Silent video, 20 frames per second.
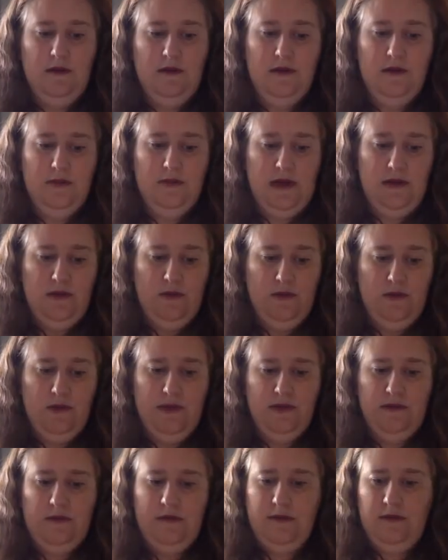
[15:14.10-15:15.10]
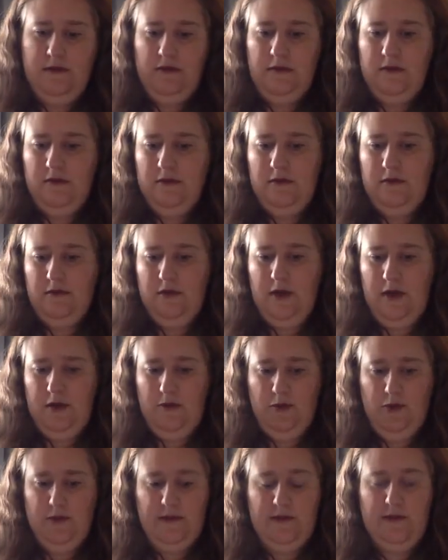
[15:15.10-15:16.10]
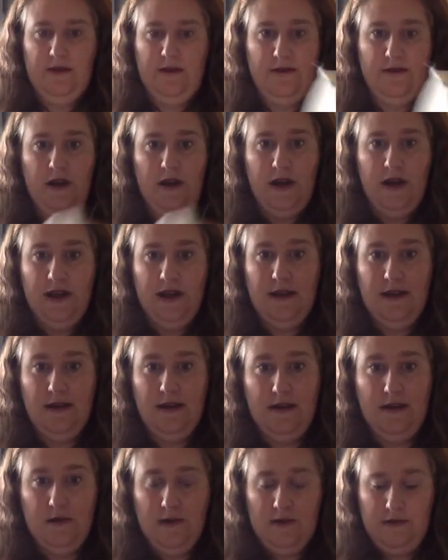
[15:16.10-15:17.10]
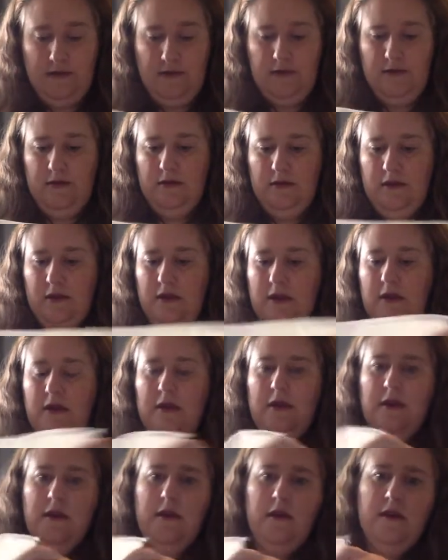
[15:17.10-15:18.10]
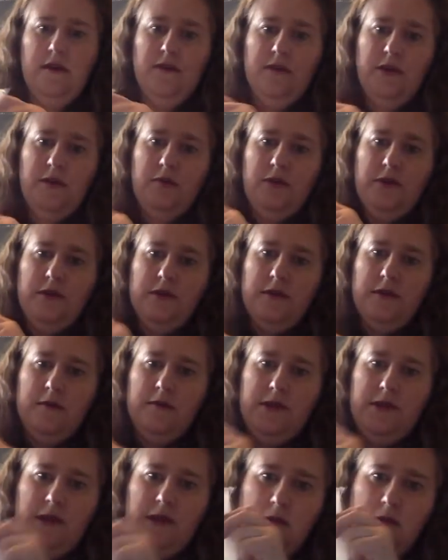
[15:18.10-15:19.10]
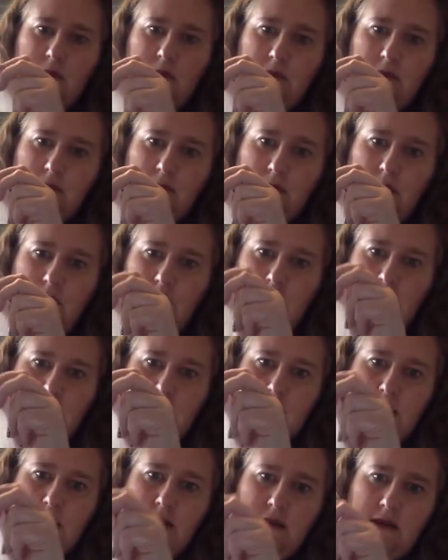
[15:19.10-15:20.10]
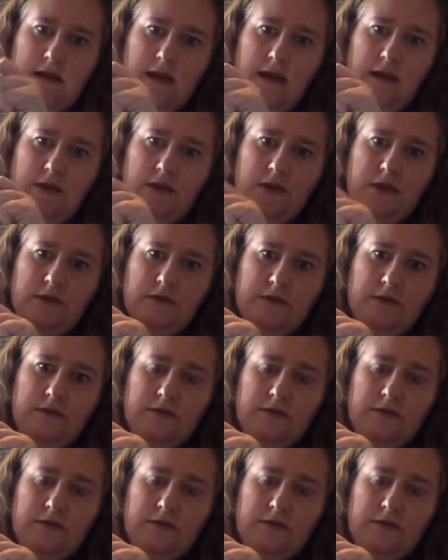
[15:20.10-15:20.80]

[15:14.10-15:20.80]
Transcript: look better once I put stuff on it and once I put something behind it. I don't know.